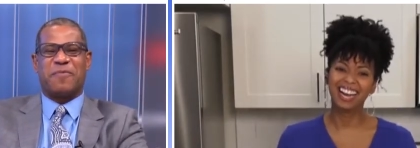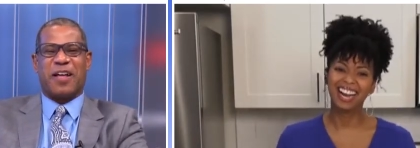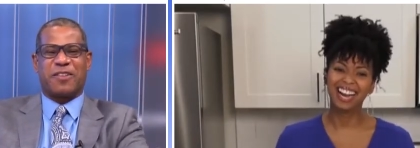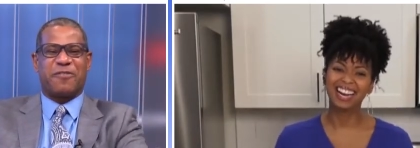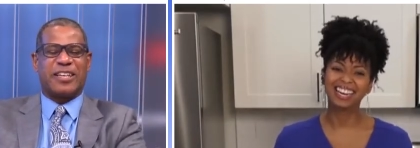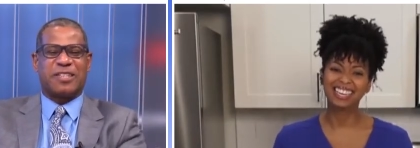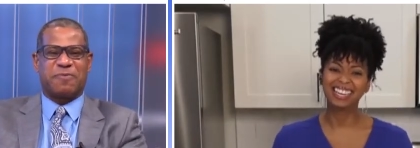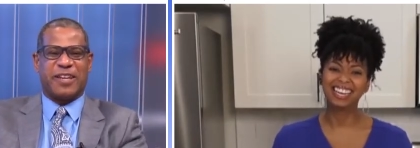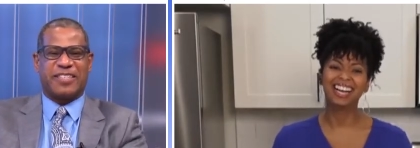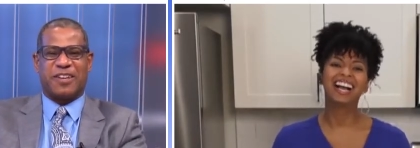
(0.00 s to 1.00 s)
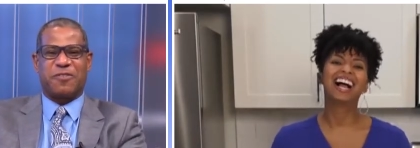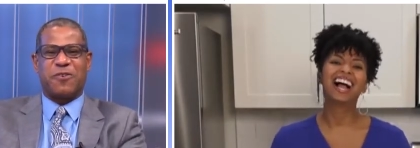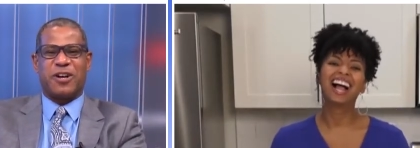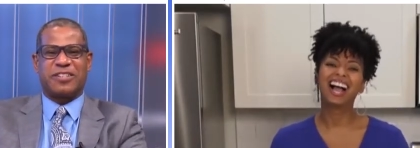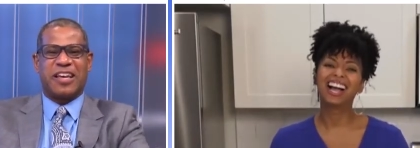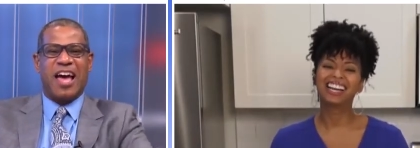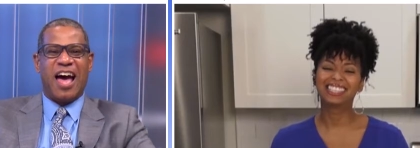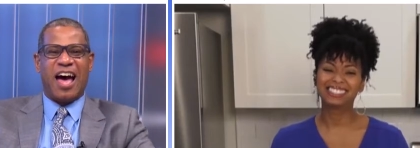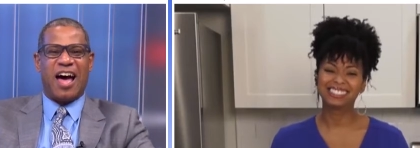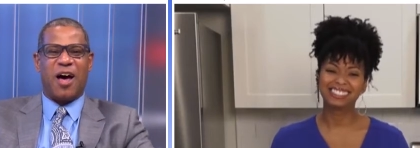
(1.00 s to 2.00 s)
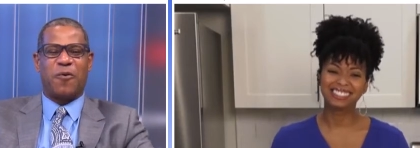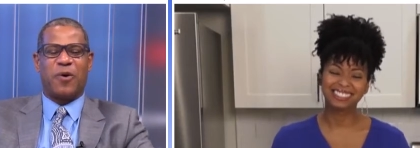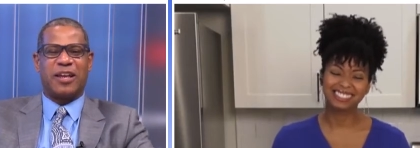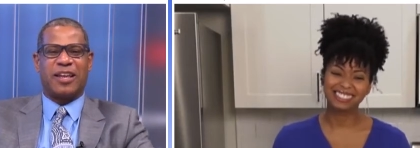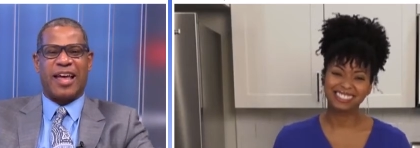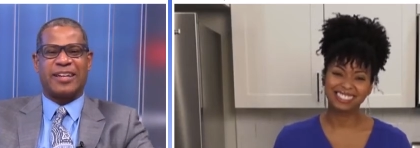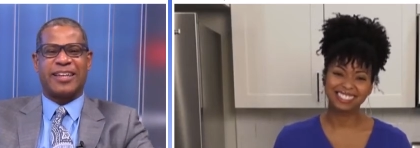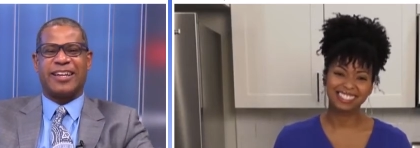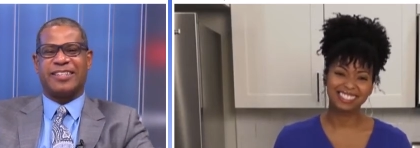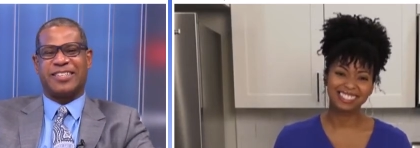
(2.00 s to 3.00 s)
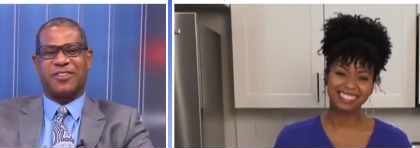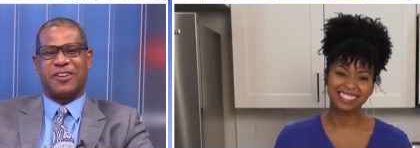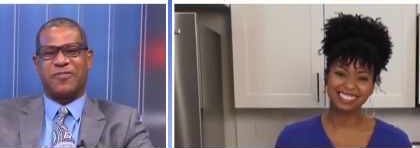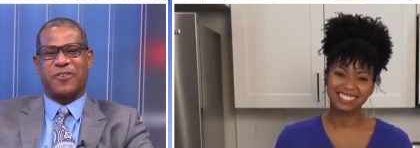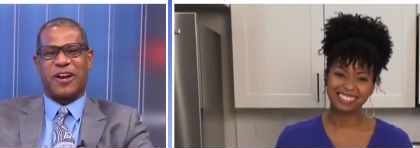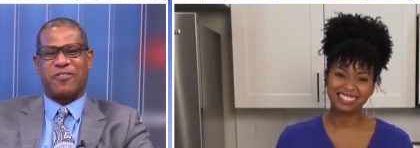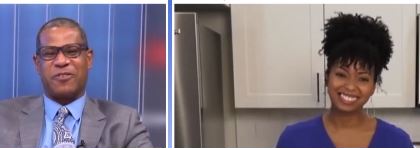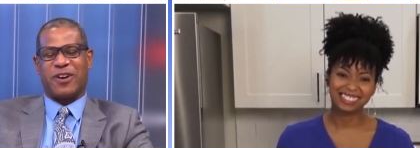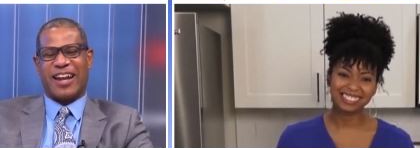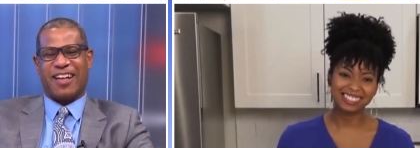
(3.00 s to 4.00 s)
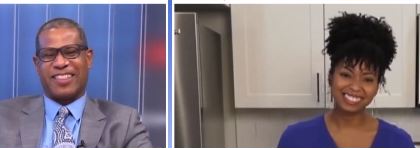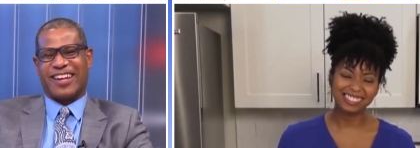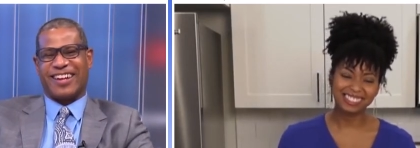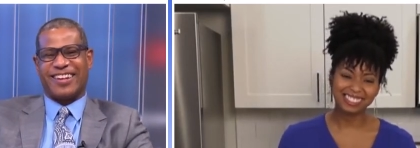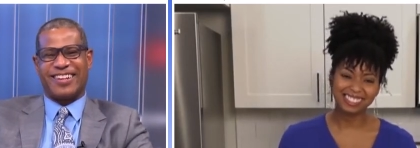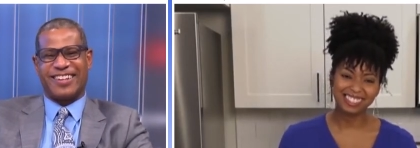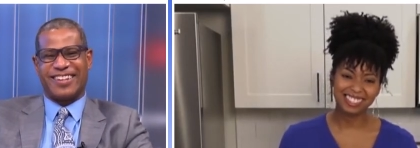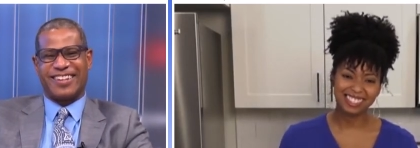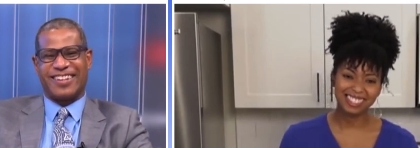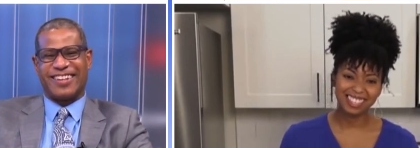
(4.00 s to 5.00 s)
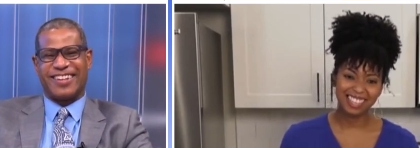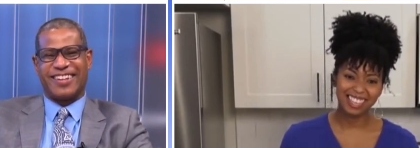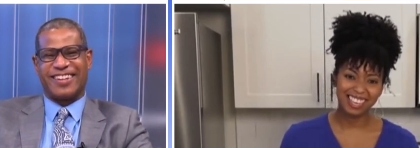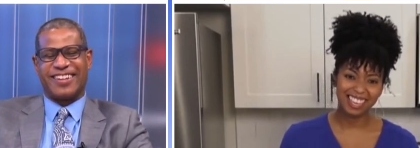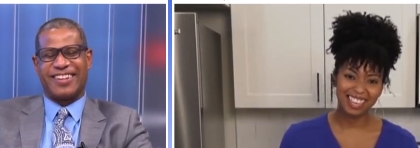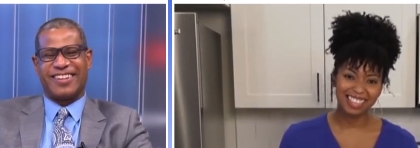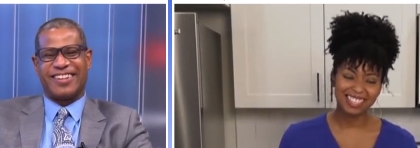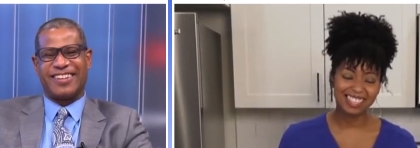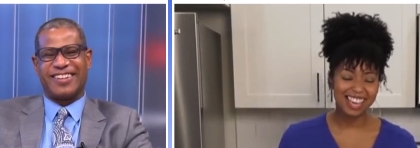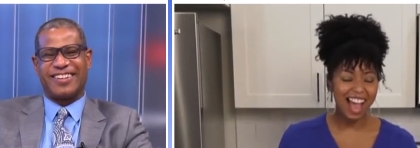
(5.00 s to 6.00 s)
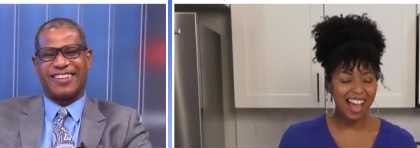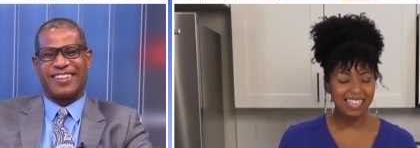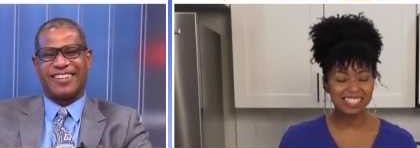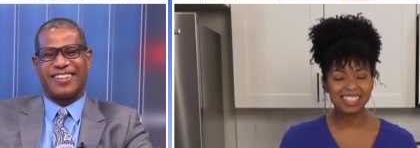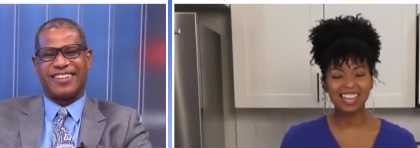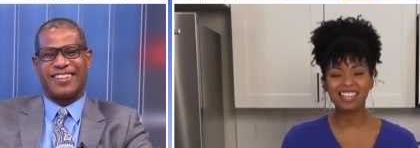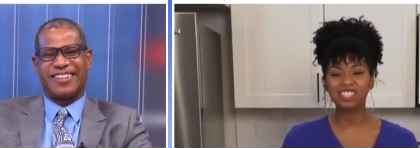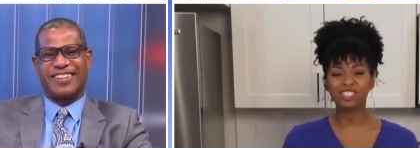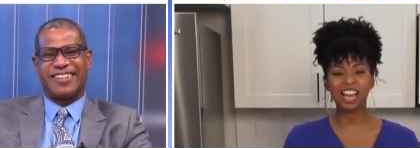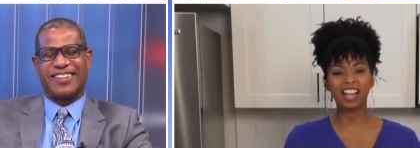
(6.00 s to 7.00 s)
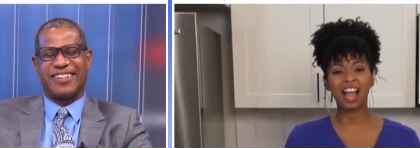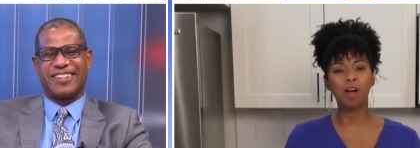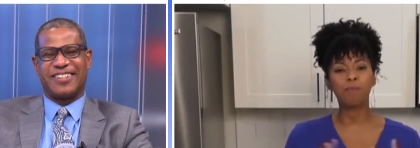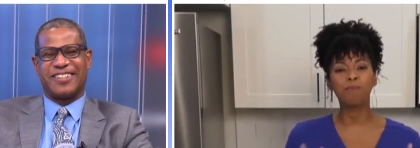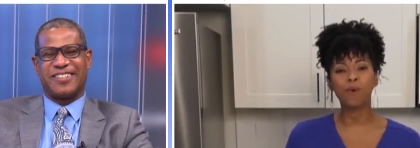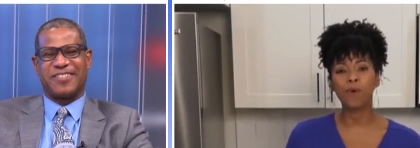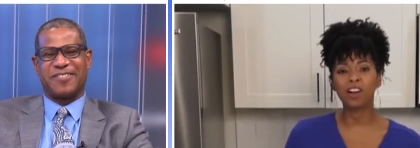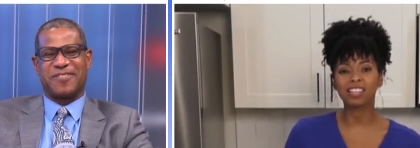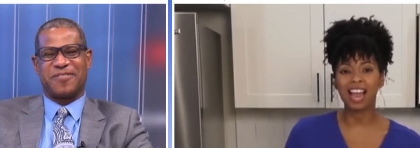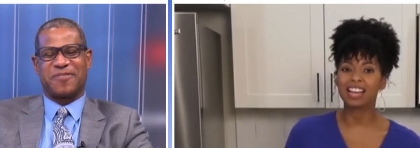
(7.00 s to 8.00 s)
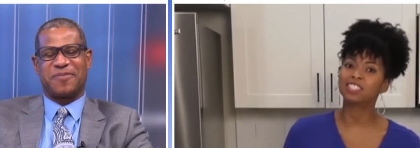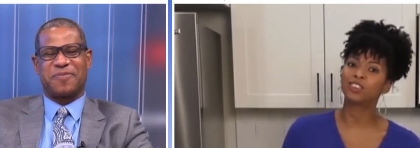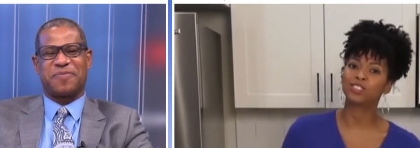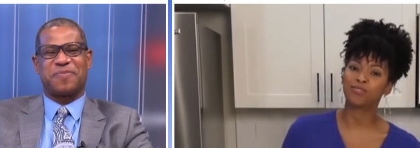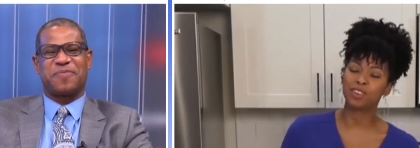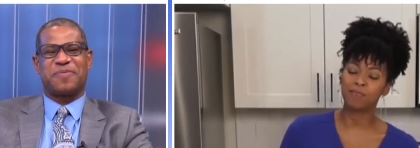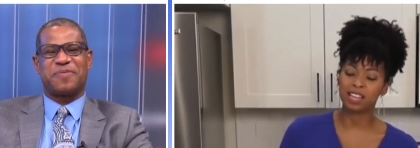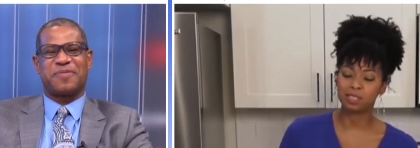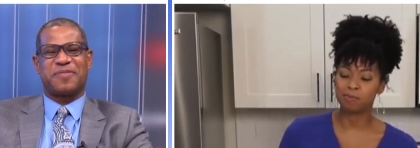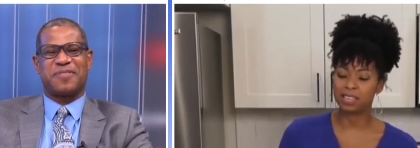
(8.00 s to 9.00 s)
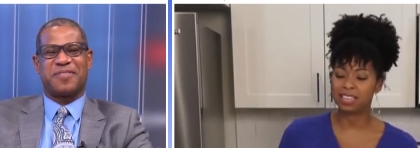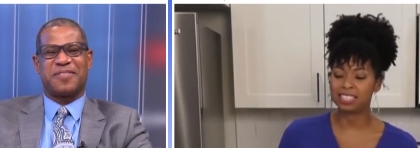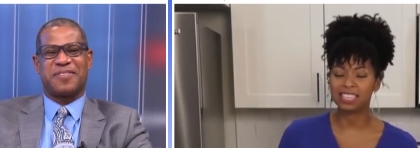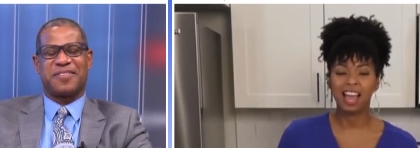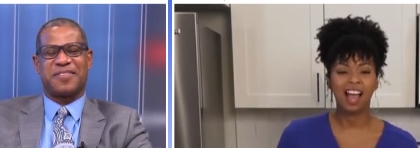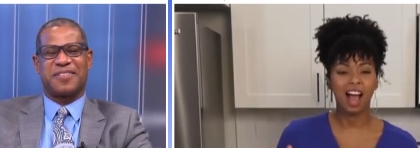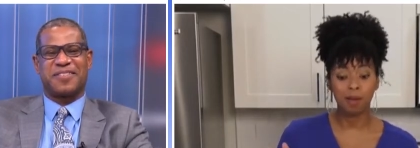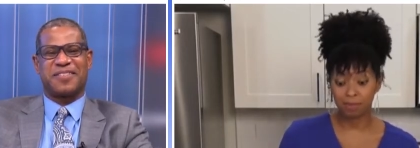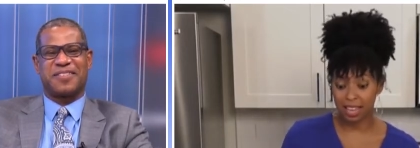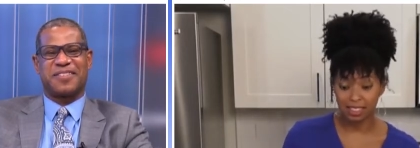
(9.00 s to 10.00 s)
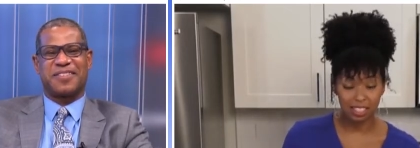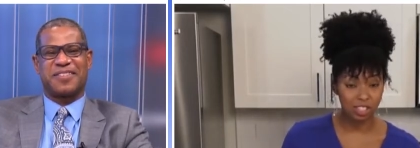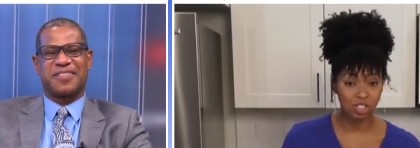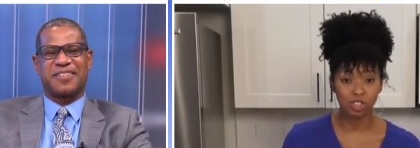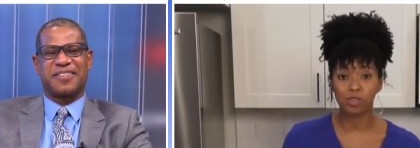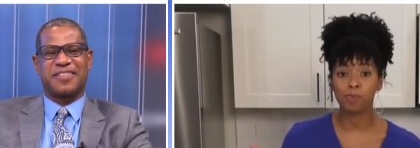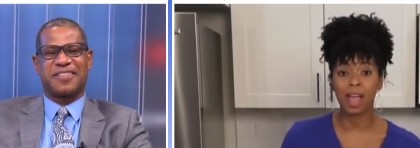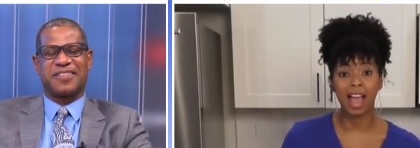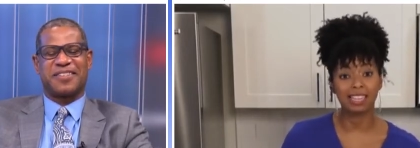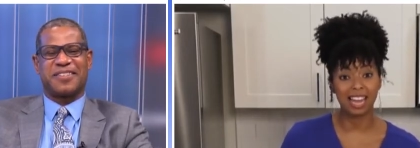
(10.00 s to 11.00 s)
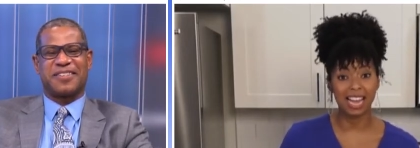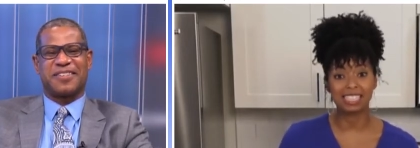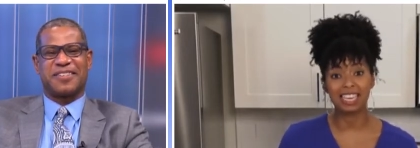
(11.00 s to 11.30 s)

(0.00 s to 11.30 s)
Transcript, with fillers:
Speaker 1: more about the recipes and, of course, uh, what Lactaid is doing for everyone out there?
Speaker 2: Yes, they can check out more lactose-free recipes um, like this soup at